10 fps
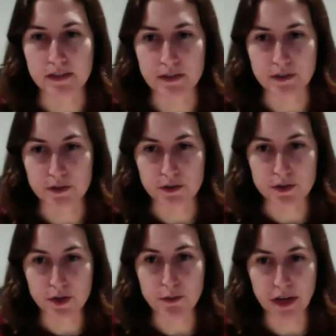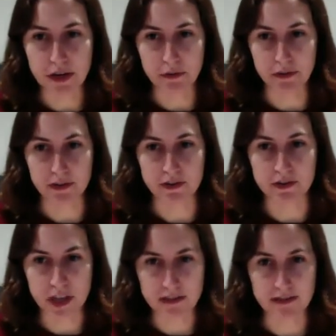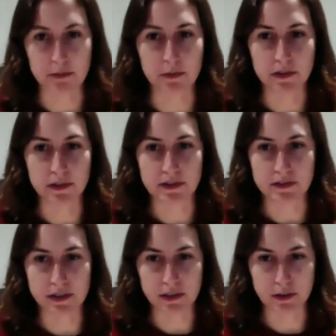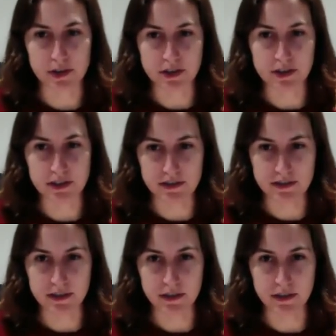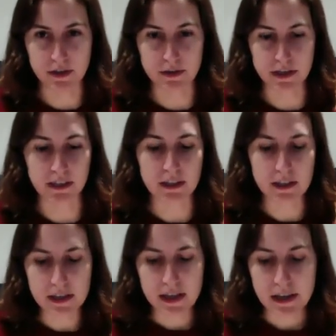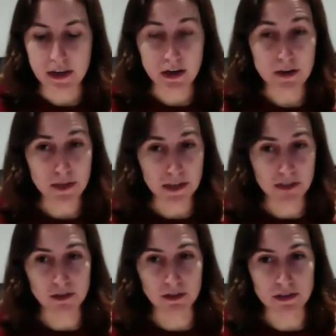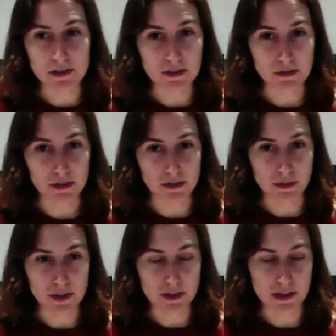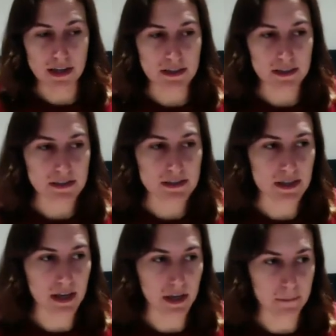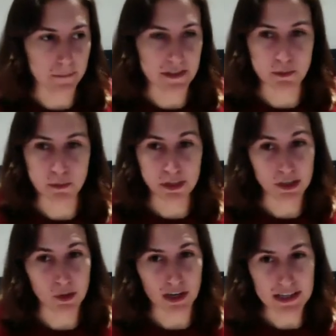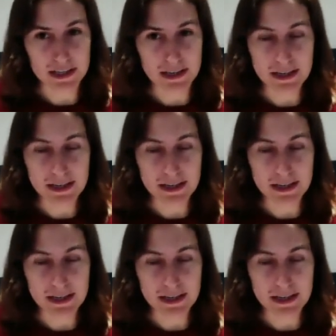they're just so bright with these jets and with these accretion disks that are glowing. Now, our black hole isn't doing so much of that. It's pretty quiet,